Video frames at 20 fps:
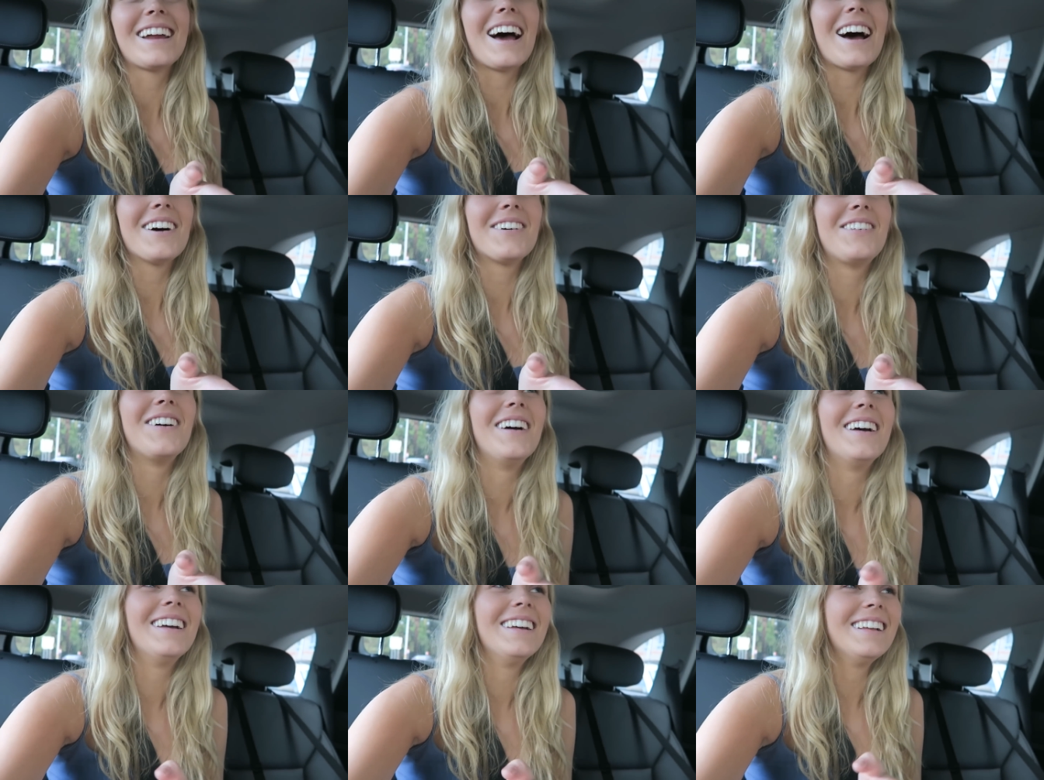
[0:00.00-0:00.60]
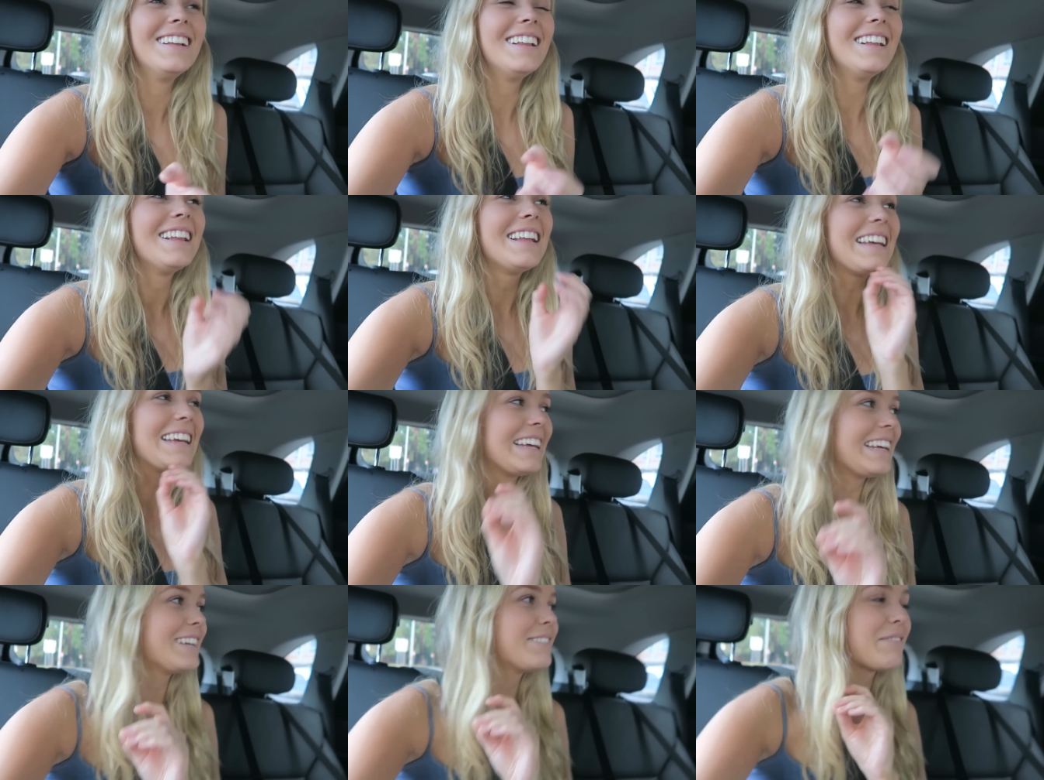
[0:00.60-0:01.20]
stuff
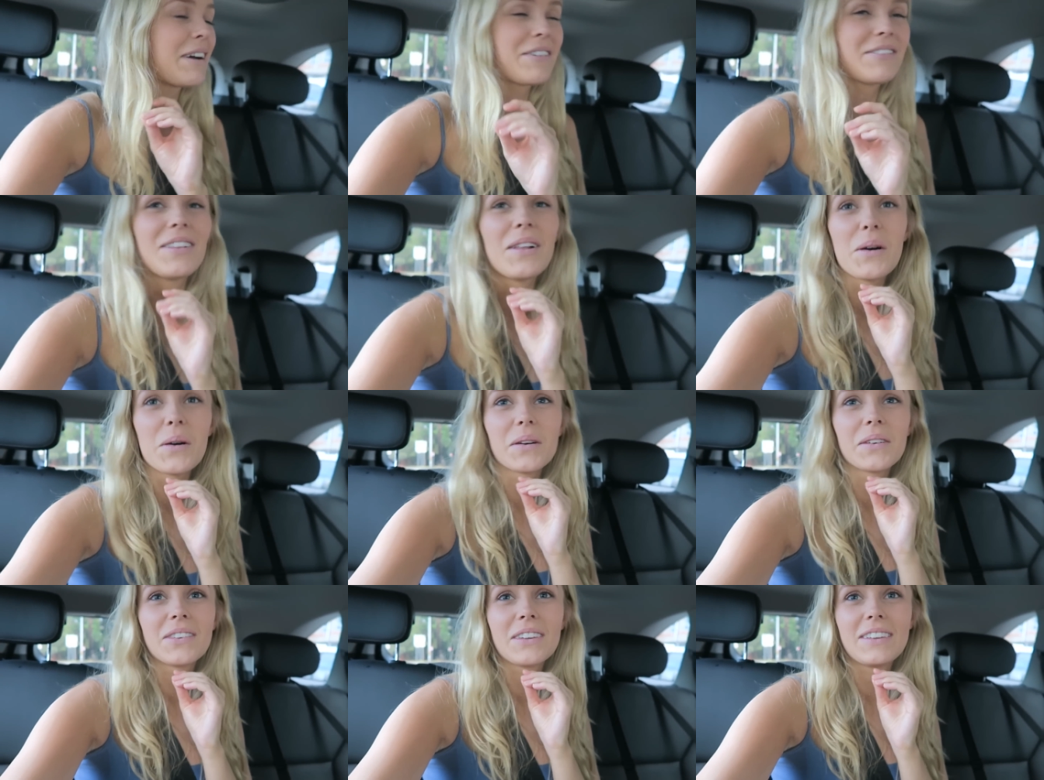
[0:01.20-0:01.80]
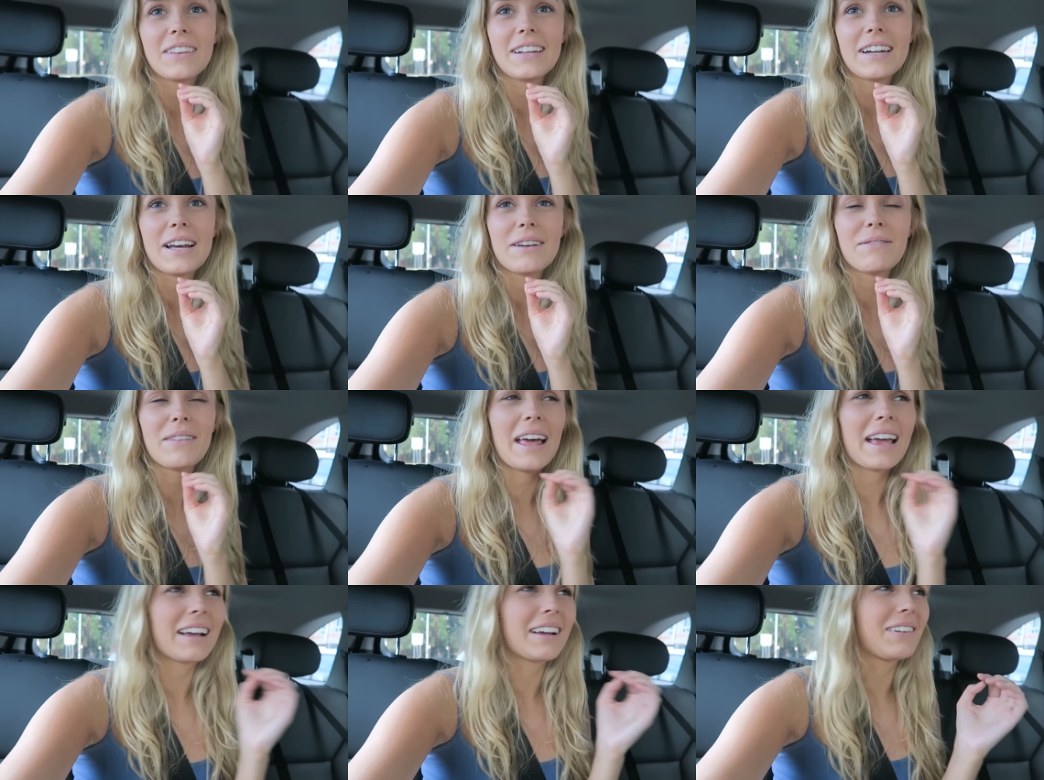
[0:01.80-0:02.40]
in my vlogs, and then
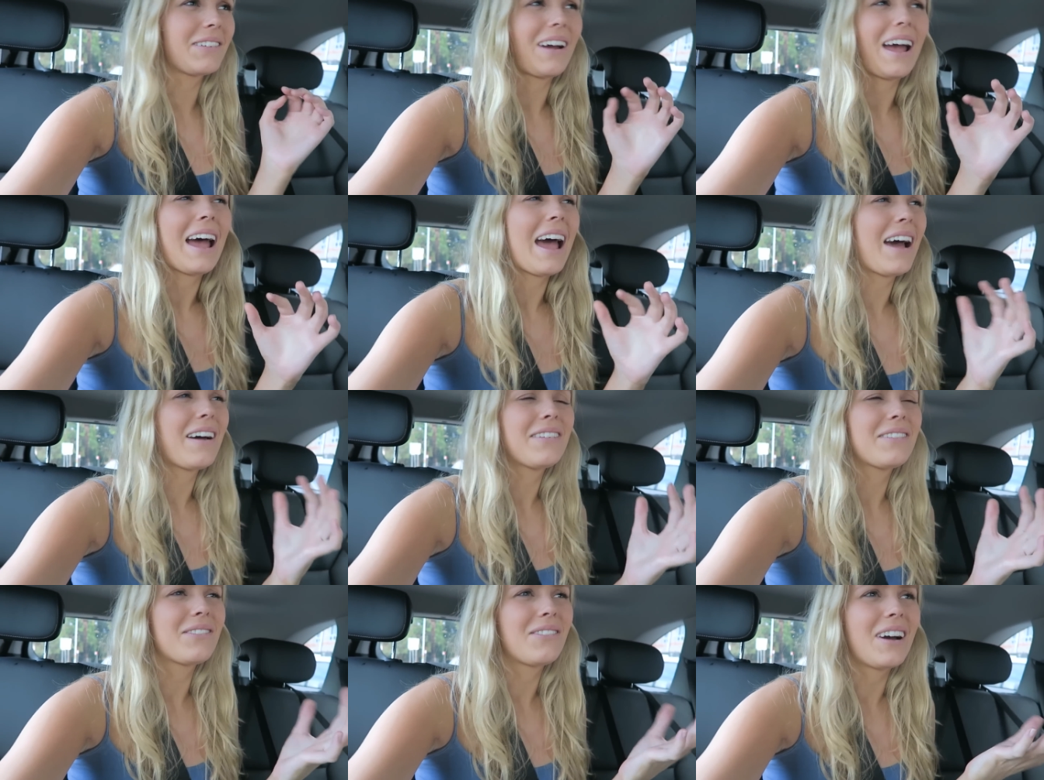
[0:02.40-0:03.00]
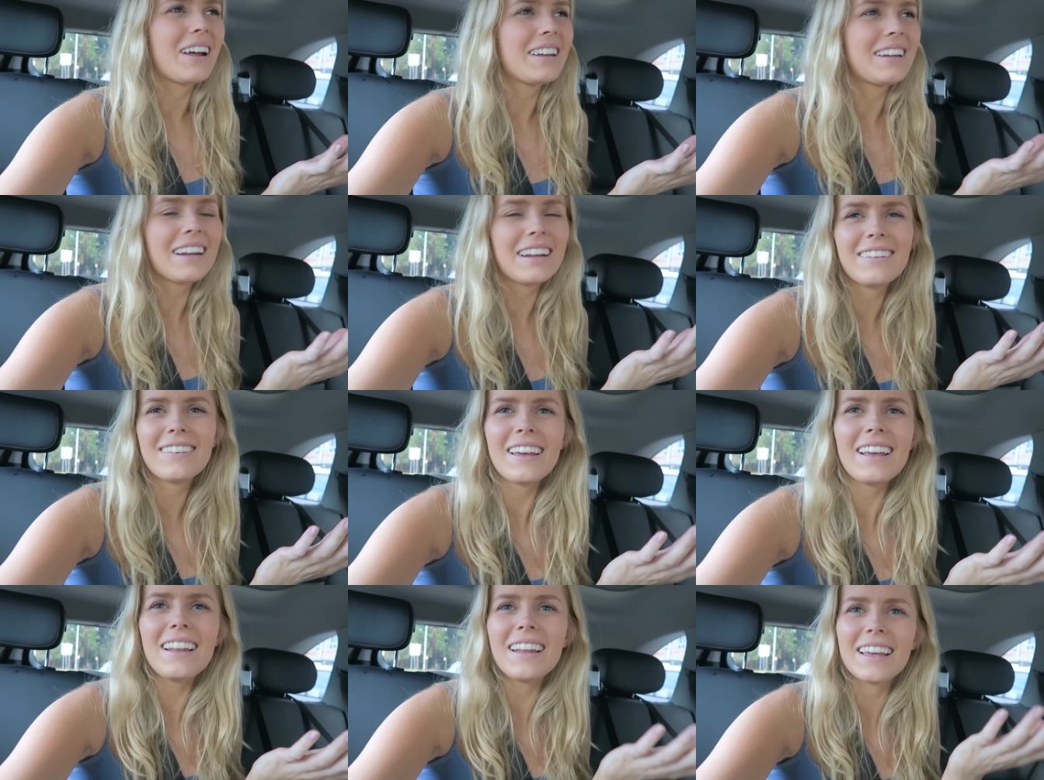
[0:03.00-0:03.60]
I'm like, how? Why did
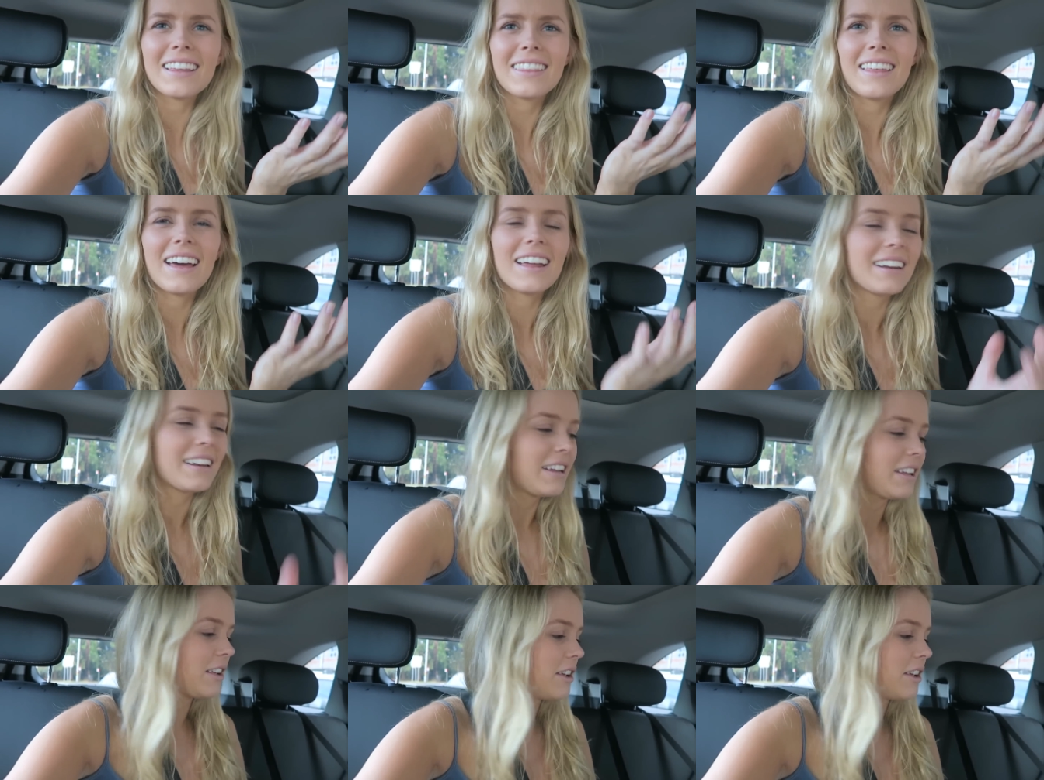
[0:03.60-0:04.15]
I say it like that?